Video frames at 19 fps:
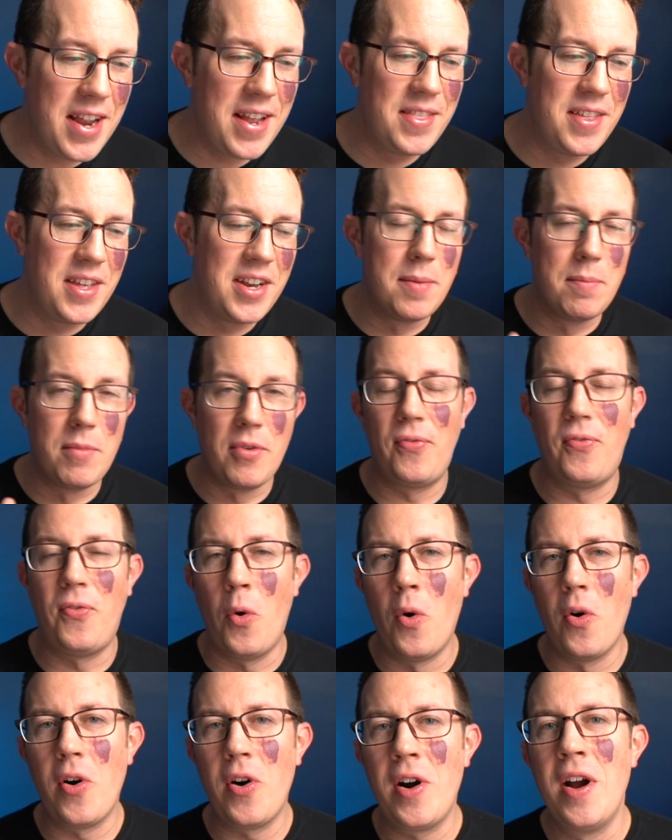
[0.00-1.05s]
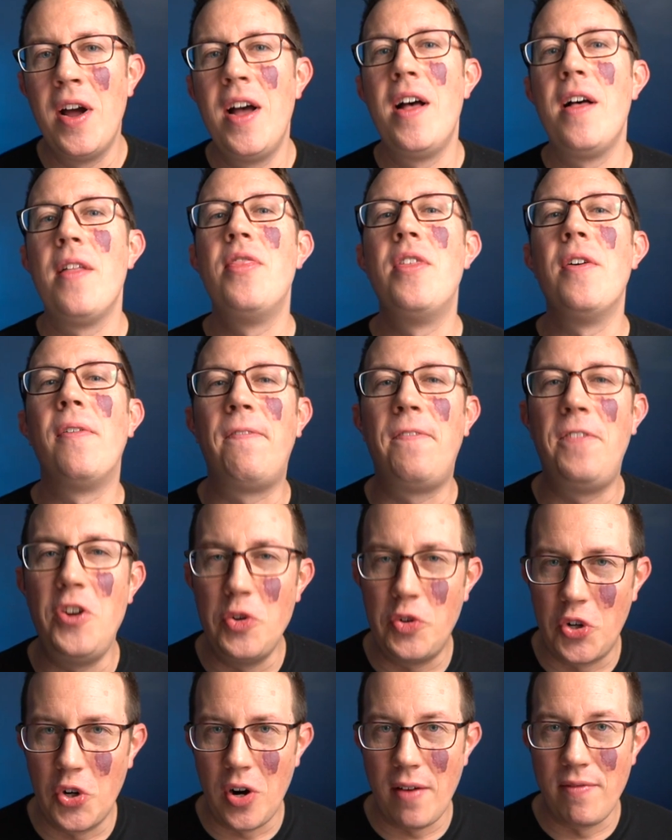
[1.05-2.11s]
And then number four, the
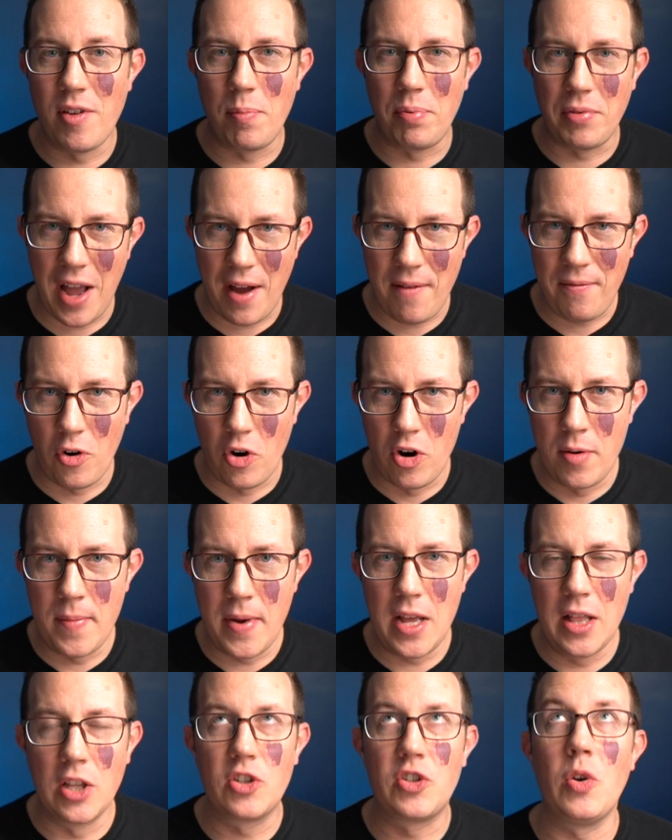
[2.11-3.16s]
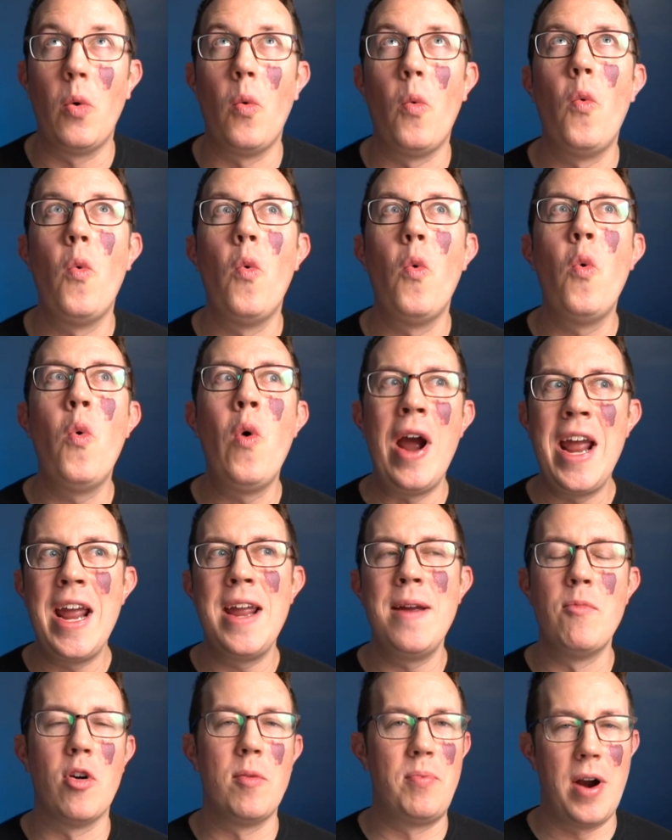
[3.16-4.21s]
future of the platform looks way
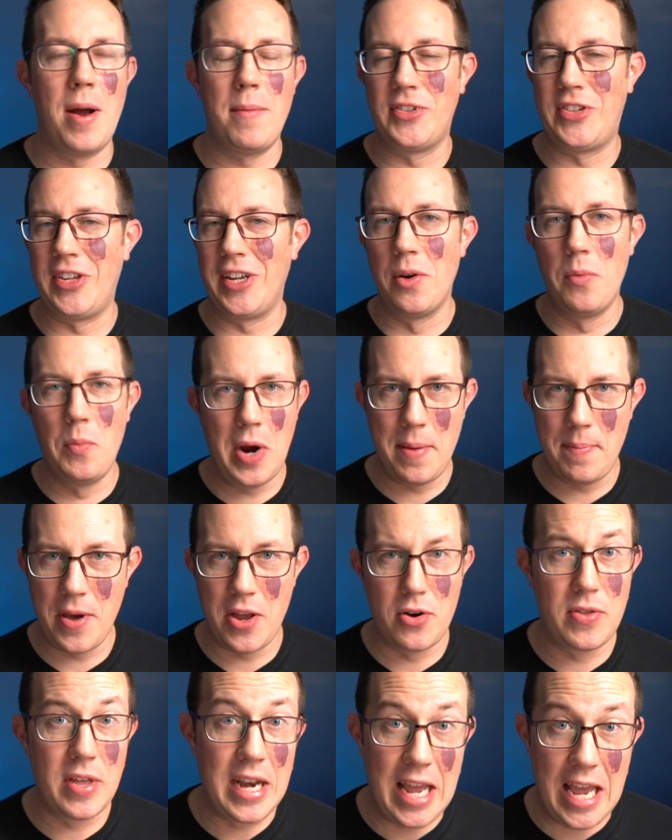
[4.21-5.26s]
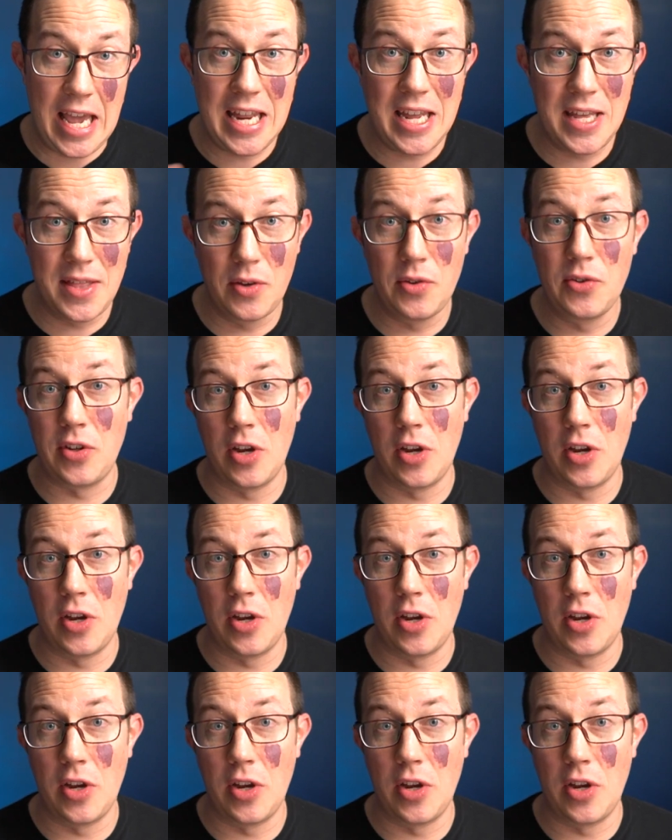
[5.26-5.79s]
more promising and way better than any of those